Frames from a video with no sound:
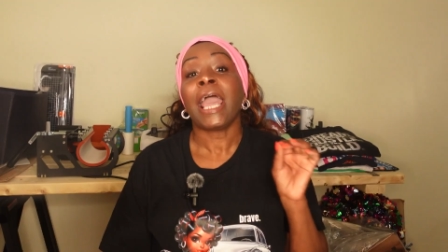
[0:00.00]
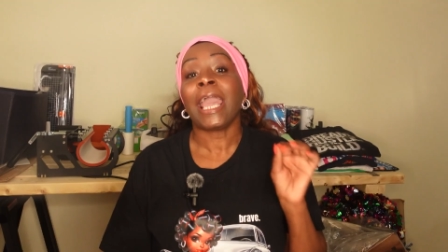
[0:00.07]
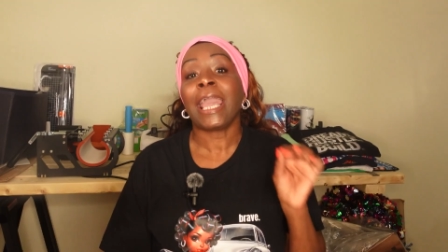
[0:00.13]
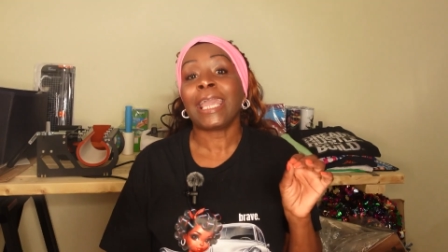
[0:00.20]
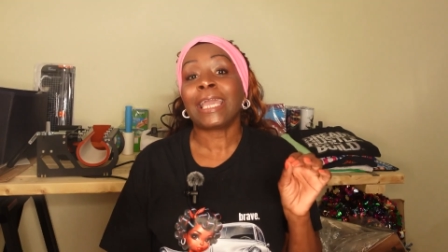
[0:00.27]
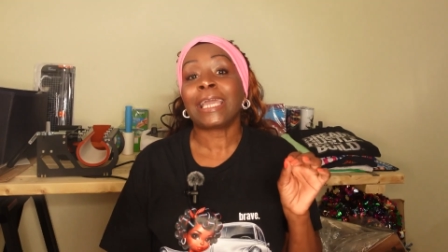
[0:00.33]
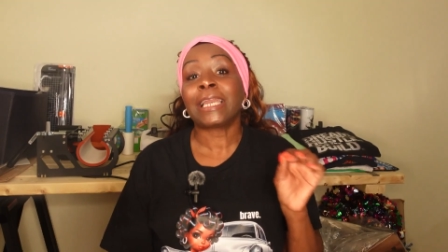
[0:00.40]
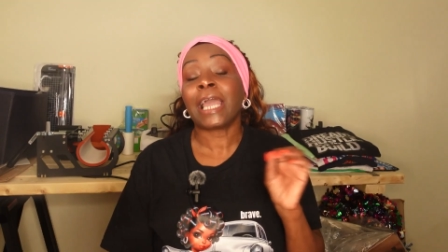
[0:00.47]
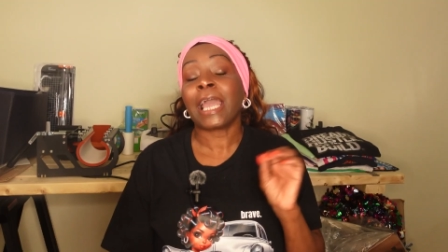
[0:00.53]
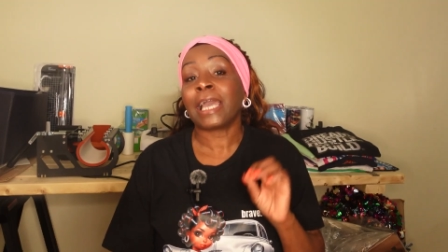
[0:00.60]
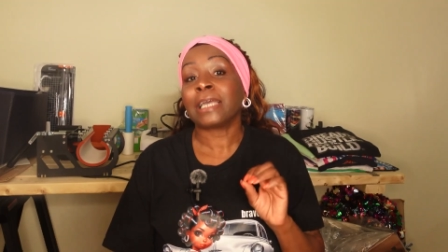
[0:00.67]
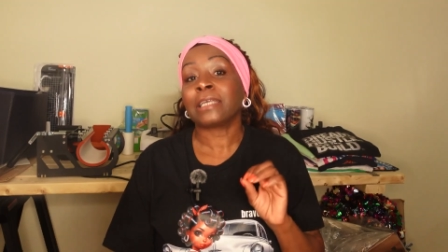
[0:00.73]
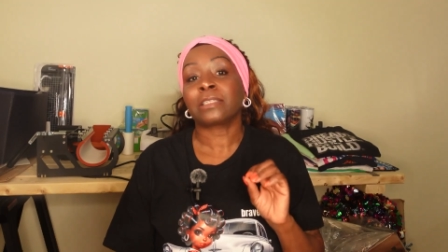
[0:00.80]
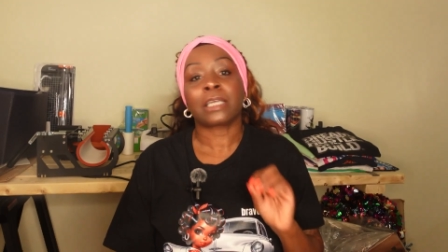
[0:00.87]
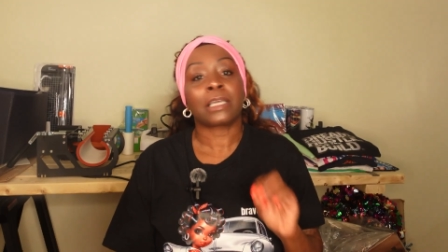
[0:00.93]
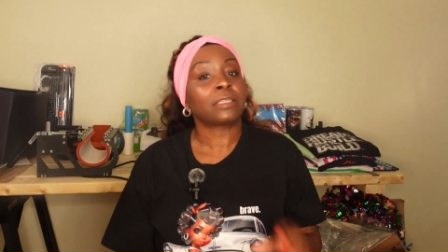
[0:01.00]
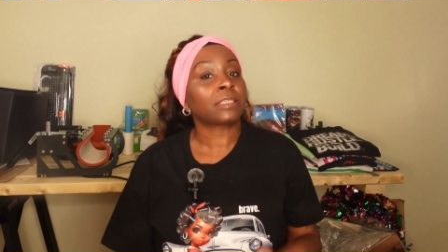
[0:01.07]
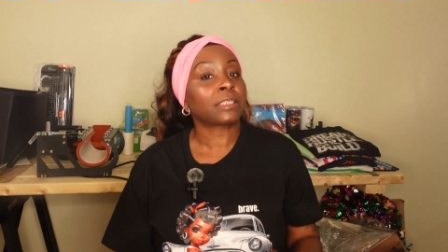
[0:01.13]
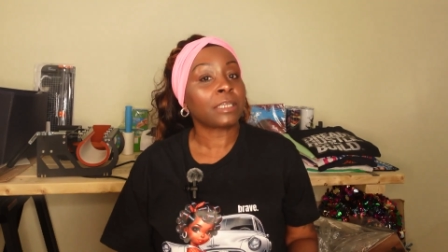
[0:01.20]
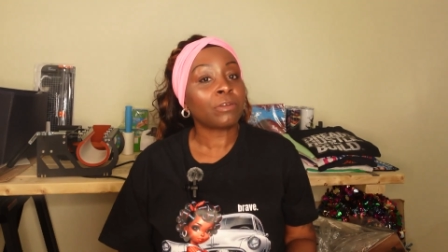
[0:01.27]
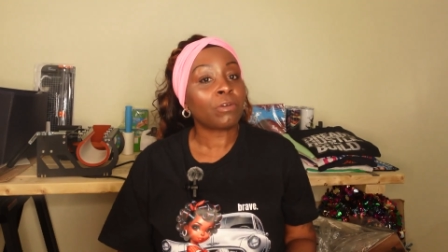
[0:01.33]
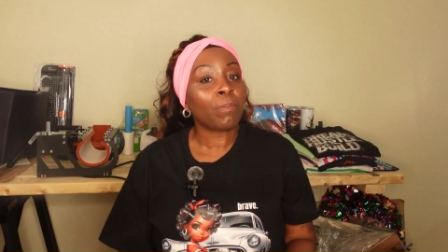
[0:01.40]
And as a
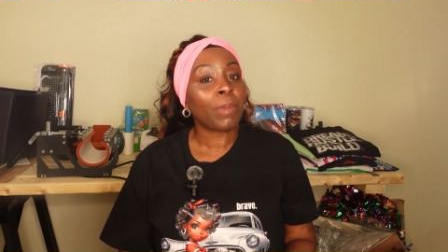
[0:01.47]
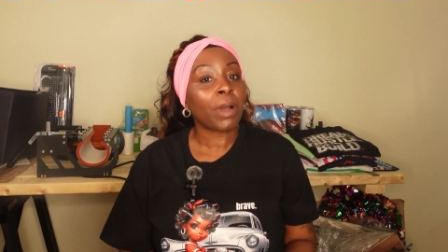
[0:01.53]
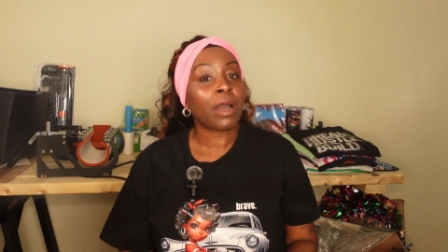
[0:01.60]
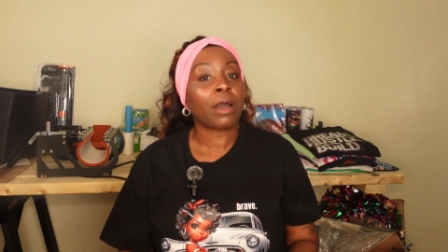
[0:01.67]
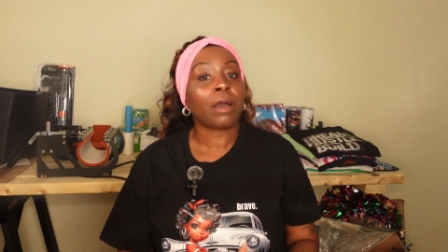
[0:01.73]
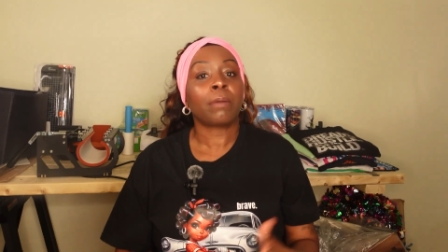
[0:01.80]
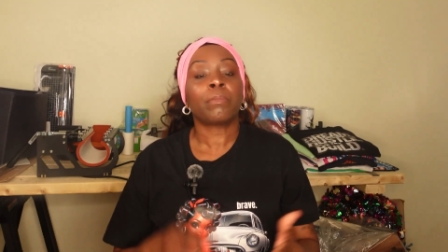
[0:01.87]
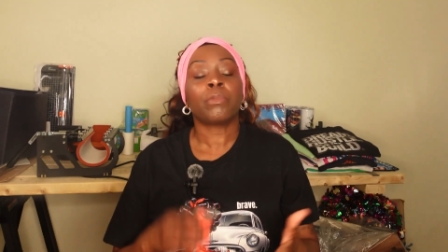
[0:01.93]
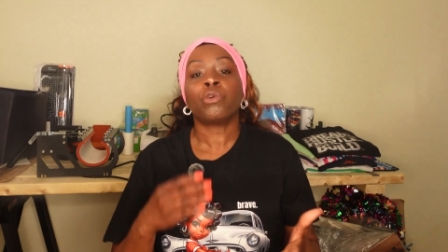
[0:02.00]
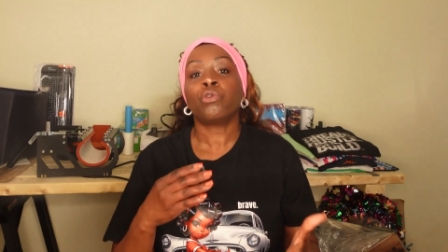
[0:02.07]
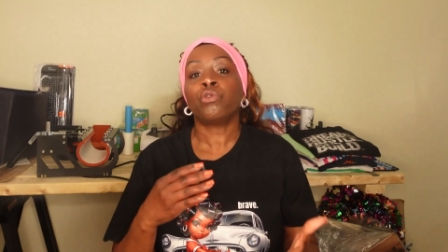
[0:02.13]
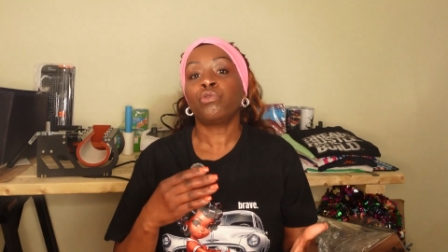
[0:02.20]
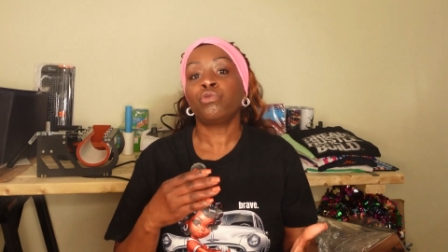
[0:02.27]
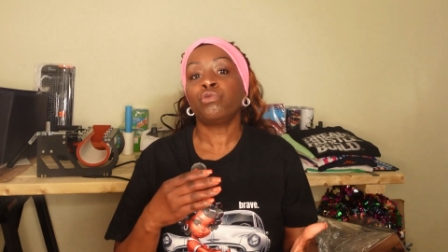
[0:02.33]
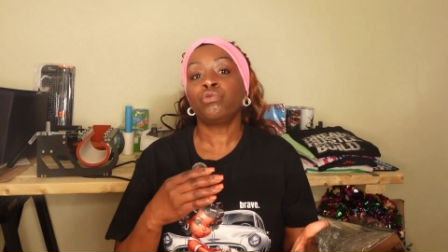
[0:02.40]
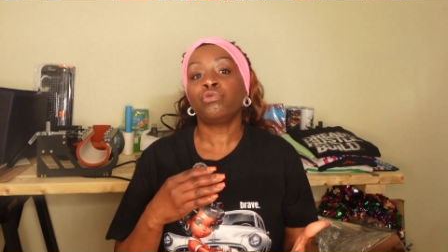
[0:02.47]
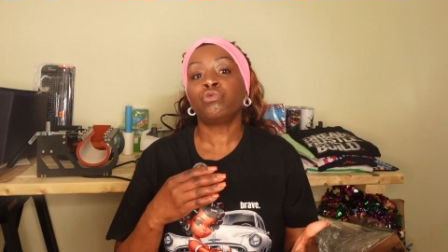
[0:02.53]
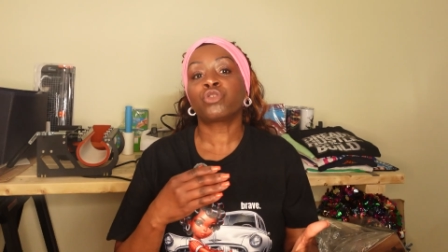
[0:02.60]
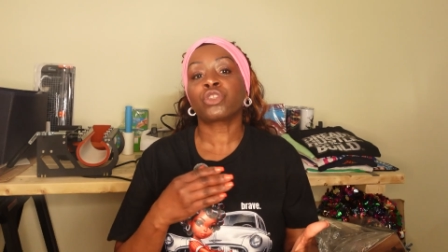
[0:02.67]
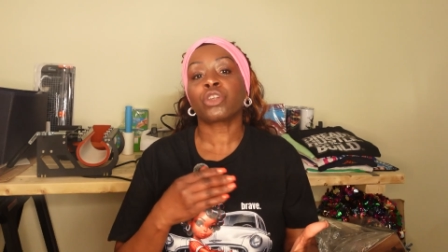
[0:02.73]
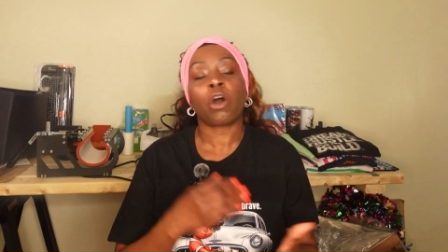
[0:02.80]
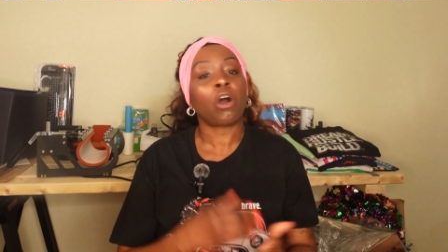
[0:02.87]
single mom who's